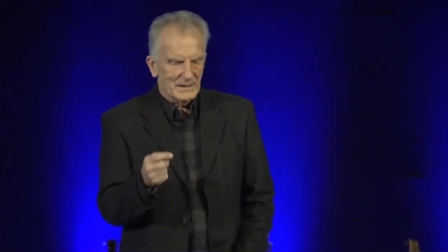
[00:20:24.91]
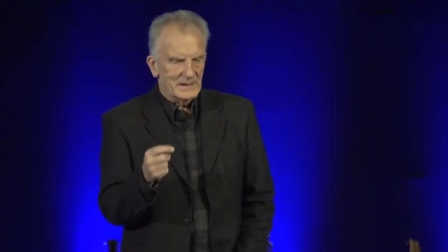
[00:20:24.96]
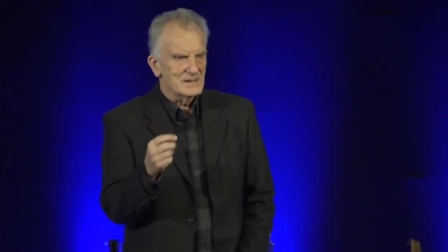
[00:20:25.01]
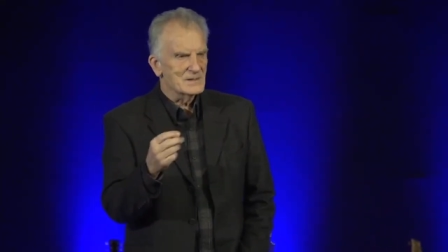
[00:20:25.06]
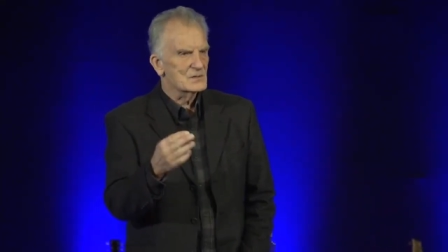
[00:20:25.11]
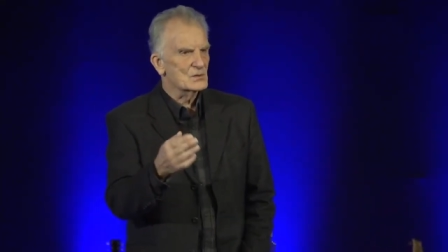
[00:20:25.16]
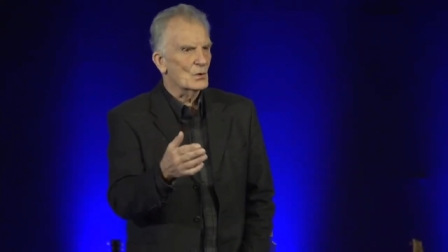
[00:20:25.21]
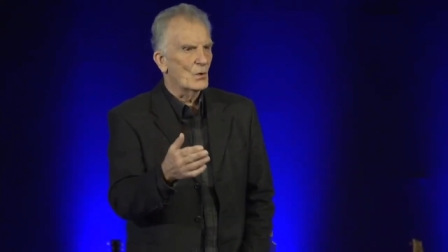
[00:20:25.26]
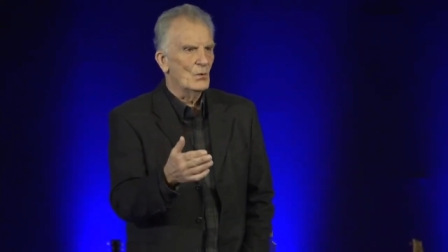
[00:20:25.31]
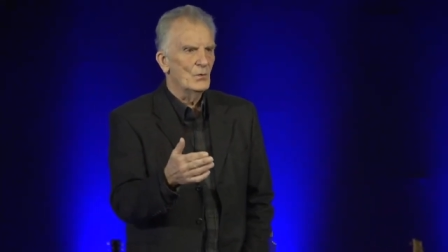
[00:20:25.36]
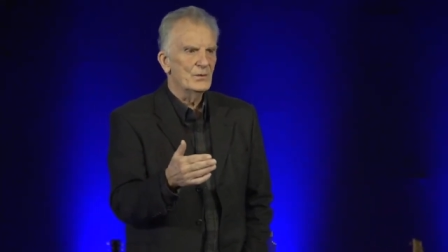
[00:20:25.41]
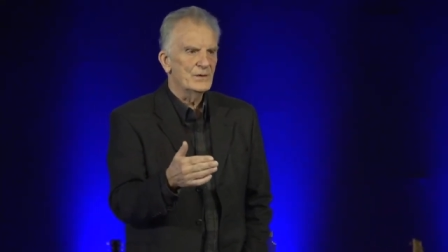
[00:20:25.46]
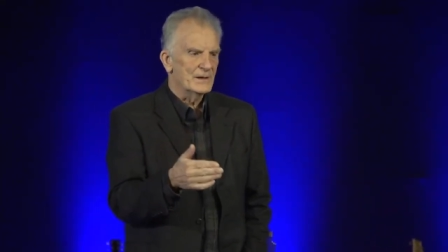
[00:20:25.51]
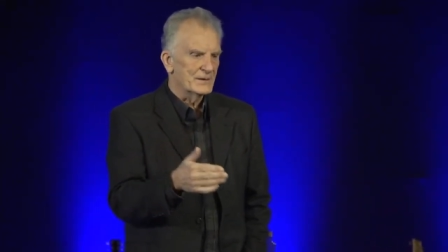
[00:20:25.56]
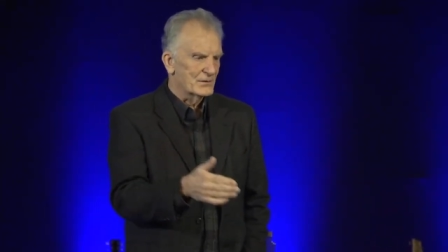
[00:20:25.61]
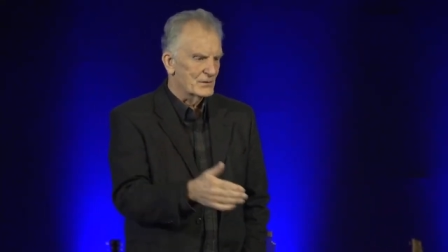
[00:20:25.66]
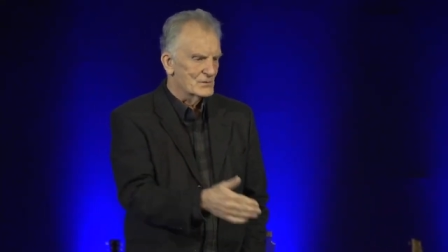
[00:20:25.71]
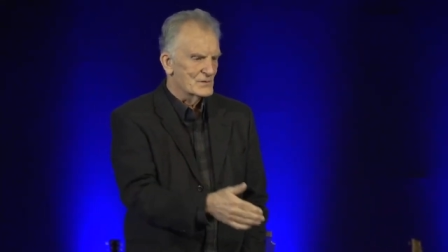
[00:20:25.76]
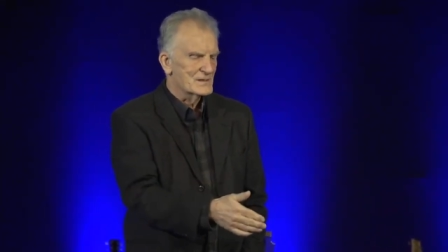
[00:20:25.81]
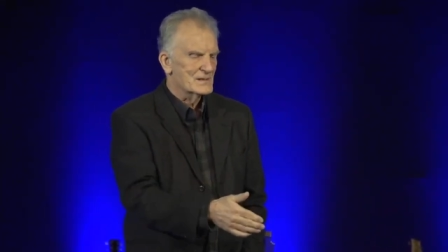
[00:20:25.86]
He's told
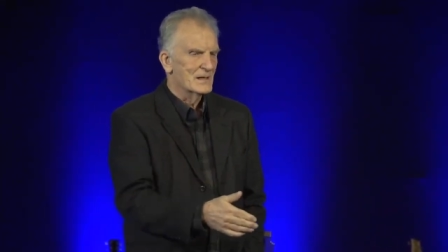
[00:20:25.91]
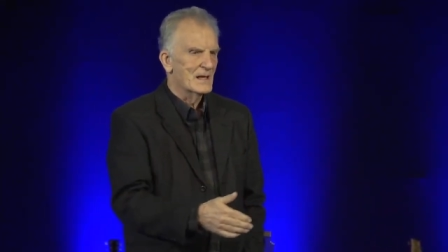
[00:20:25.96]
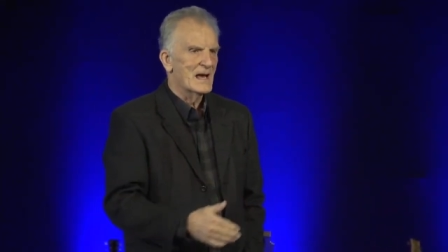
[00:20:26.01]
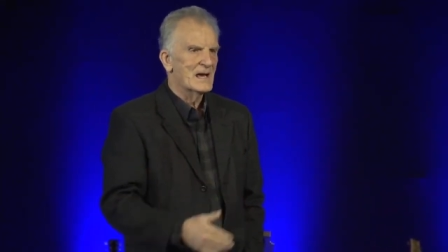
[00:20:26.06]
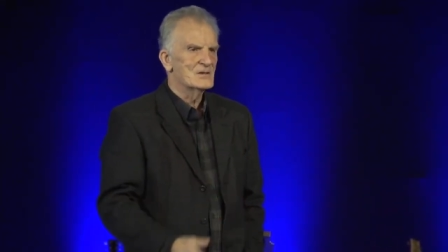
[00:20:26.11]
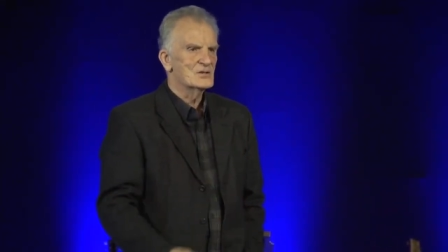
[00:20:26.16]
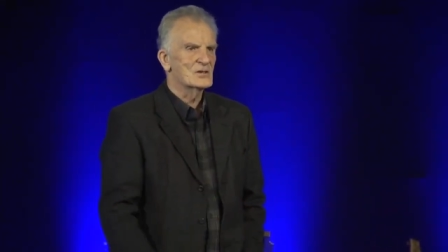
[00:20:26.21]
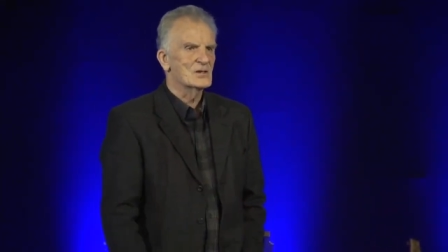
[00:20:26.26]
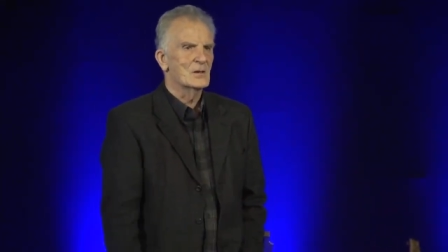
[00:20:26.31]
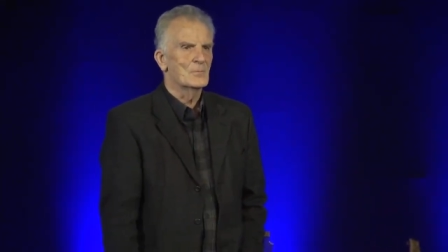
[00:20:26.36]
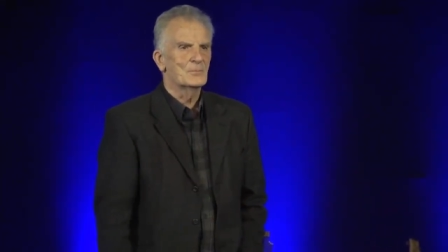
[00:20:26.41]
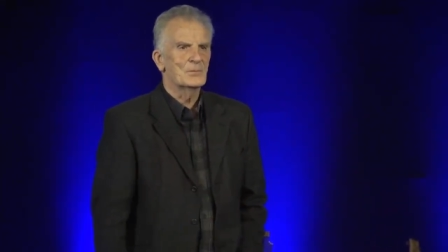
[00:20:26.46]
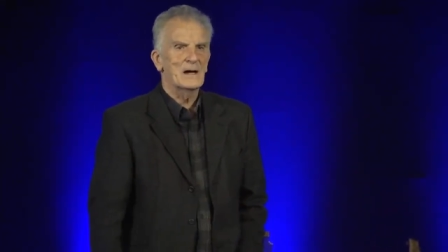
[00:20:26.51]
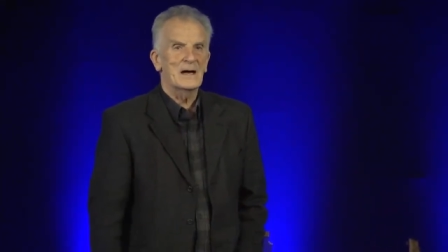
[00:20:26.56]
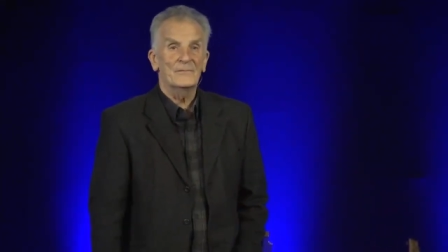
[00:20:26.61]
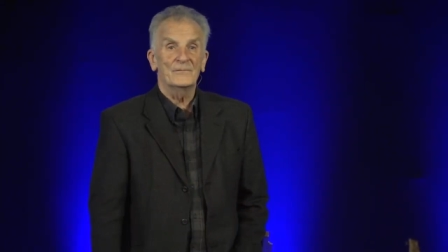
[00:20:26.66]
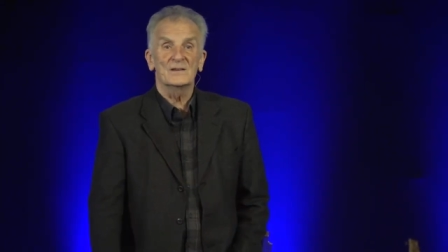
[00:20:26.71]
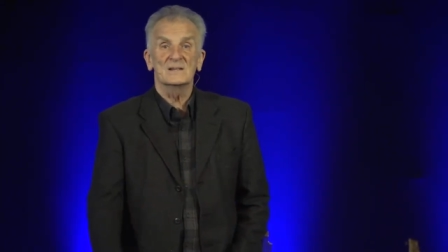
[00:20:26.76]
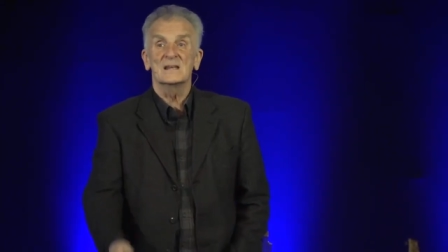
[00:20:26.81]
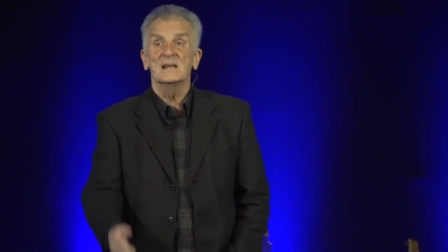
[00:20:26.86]
that there's Elisha the
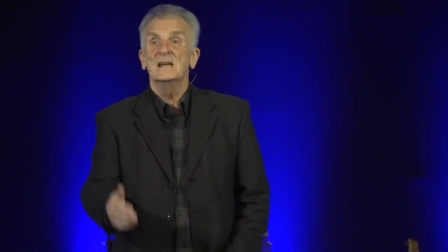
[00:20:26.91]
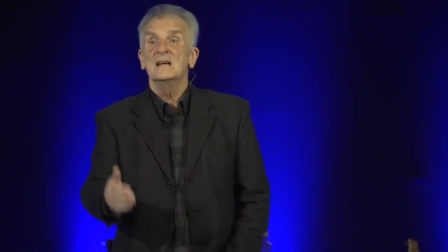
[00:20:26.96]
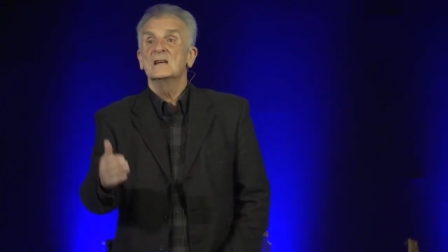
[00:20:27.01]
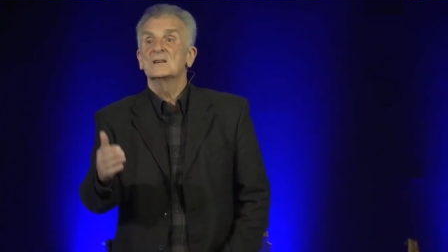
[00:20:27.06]
prophet,